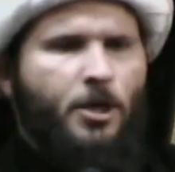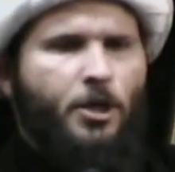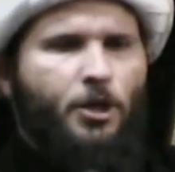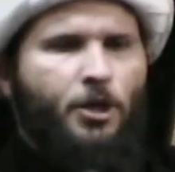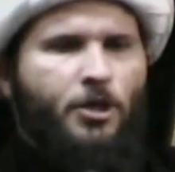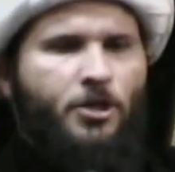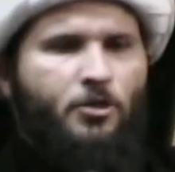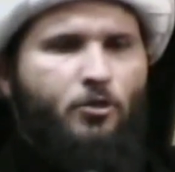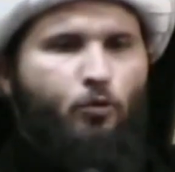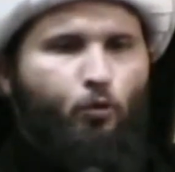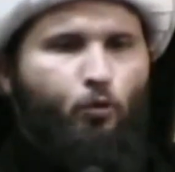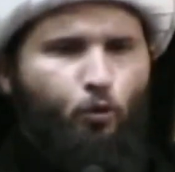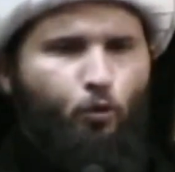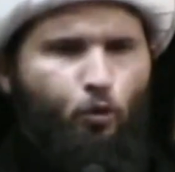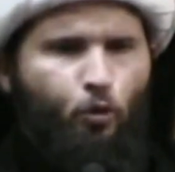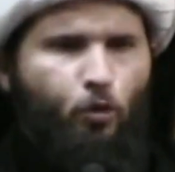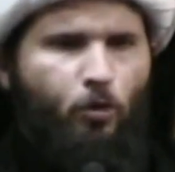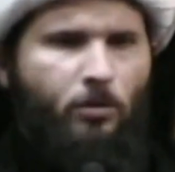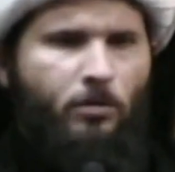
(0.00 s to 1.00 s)
These
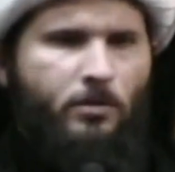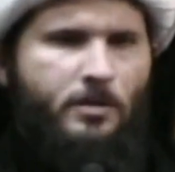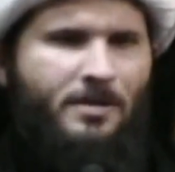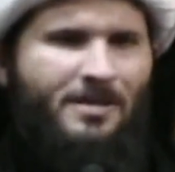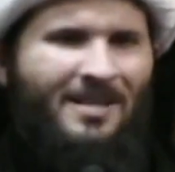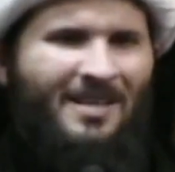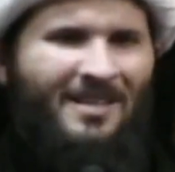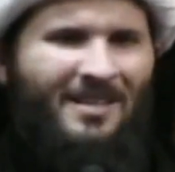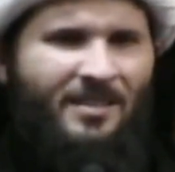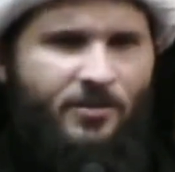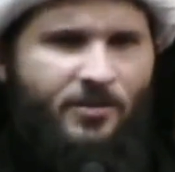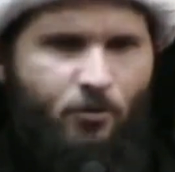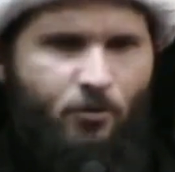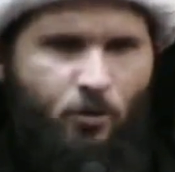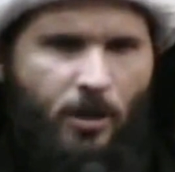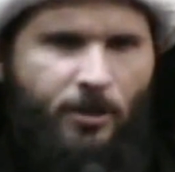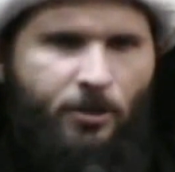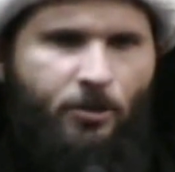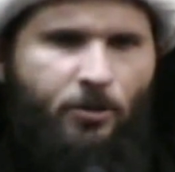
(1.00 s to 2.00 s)
rules and
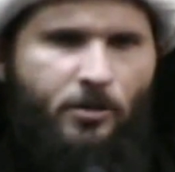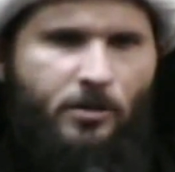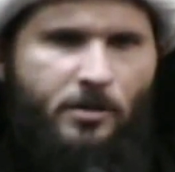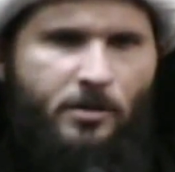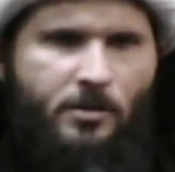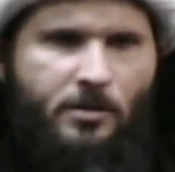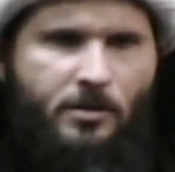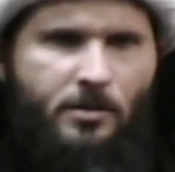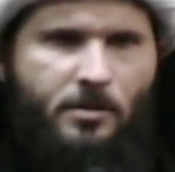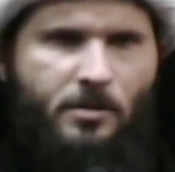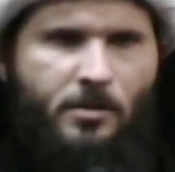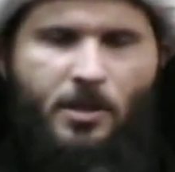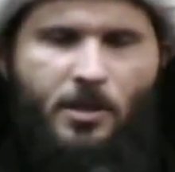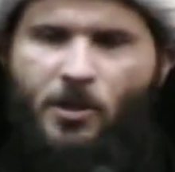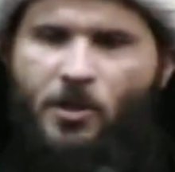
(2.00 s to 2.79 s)
instructions,